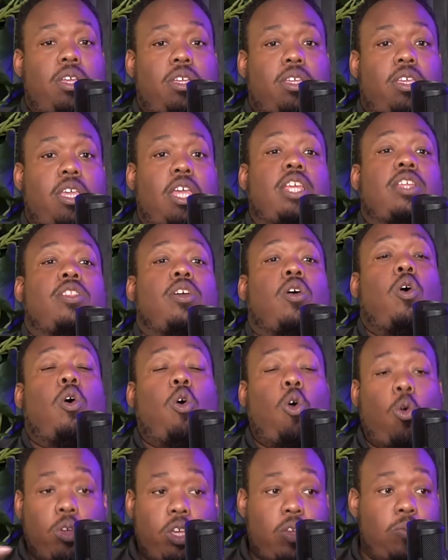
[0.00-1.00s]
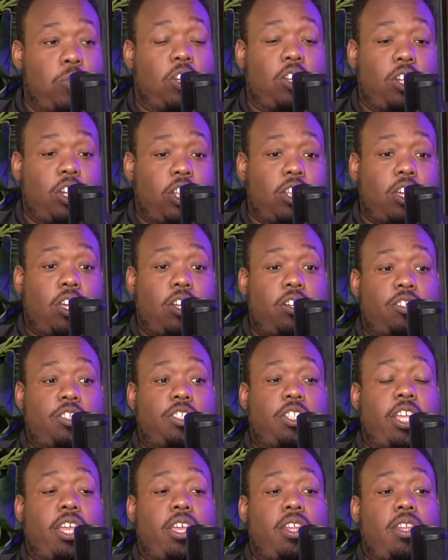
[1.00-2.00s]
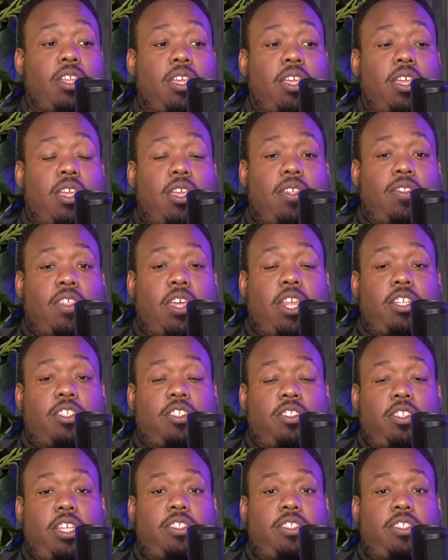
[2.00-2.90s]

getting the whole community to understand that